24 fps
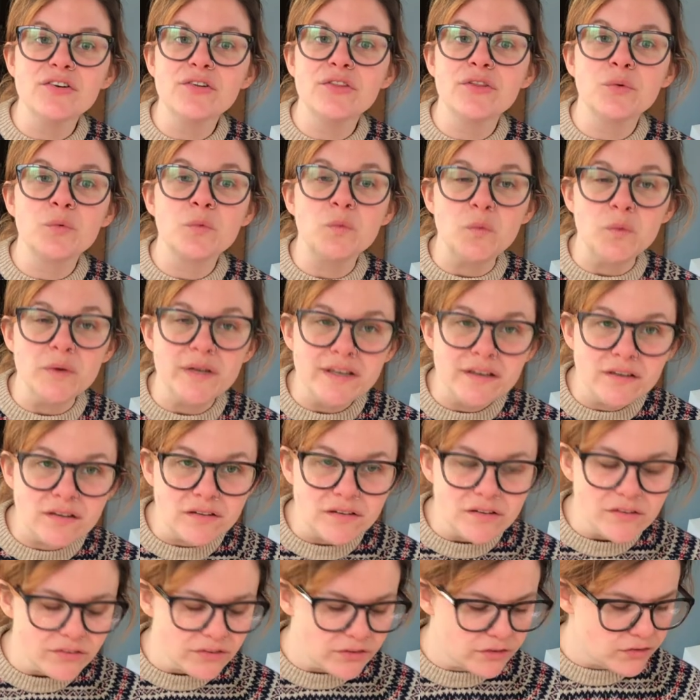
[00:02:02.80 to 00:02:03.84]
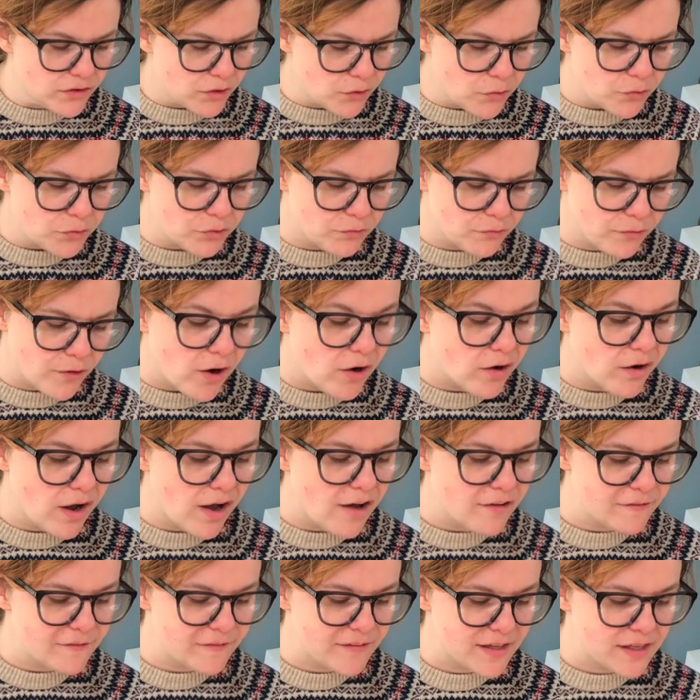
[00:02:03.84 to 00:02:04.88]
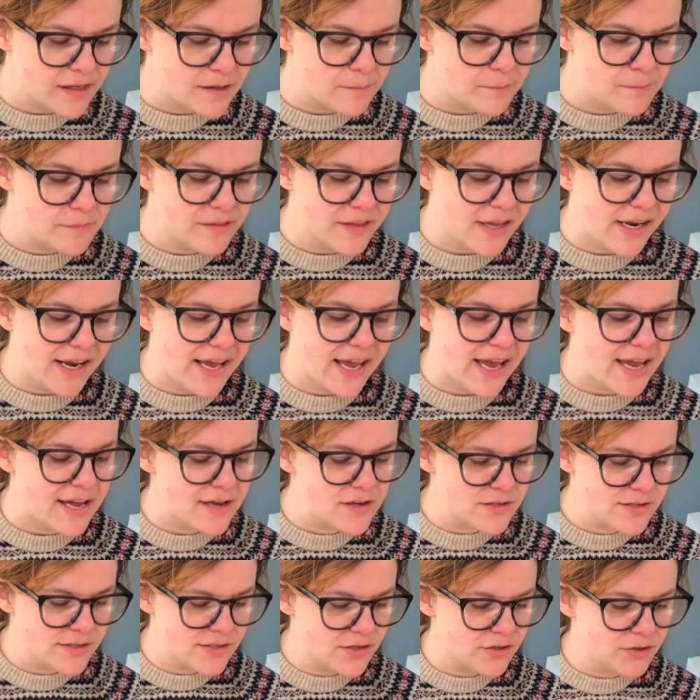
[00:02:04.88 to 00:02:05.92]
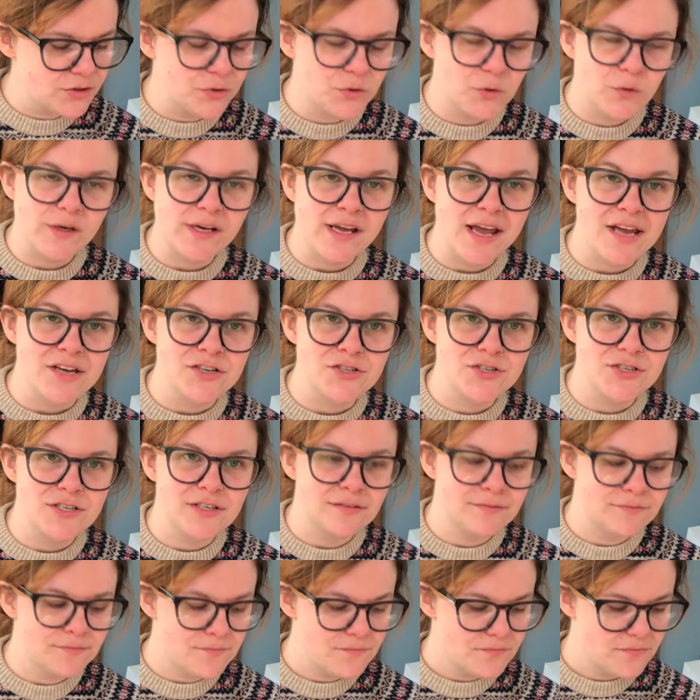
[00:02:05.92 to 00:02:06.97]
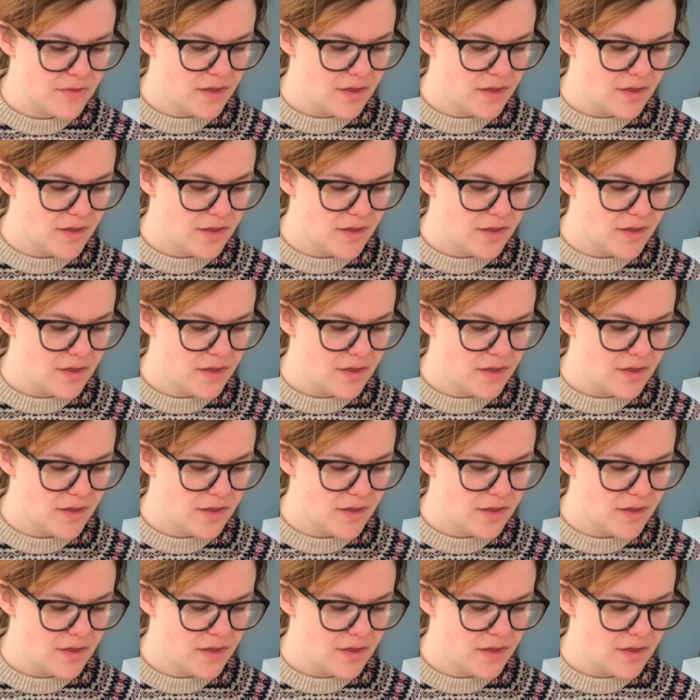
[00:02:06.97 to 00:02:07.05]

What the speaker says: the real, though far off, hymn that hails a new creation.